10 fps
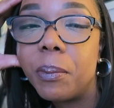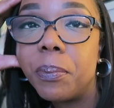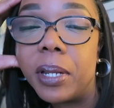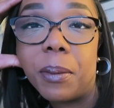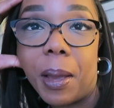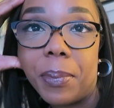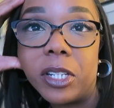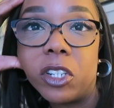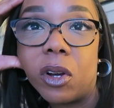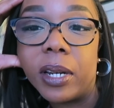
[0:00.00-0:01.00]
putting my
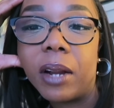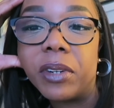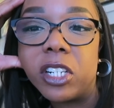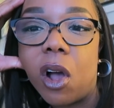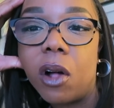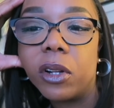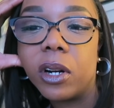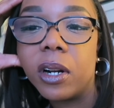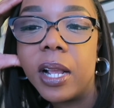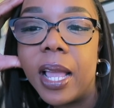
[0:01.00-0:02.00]
budget on every
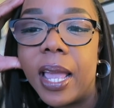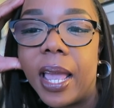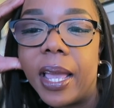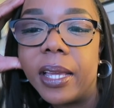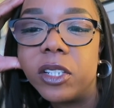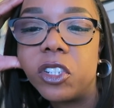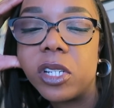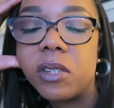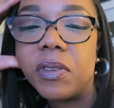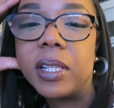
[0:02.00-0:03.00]
dollar and
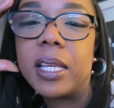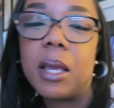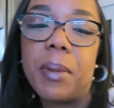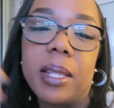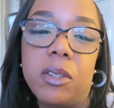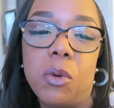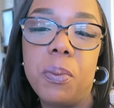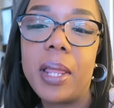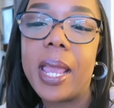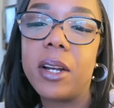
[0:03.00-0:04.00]
just filling in my little
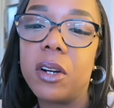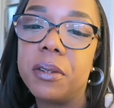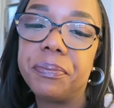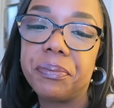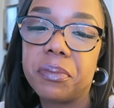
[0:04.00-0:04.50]
planner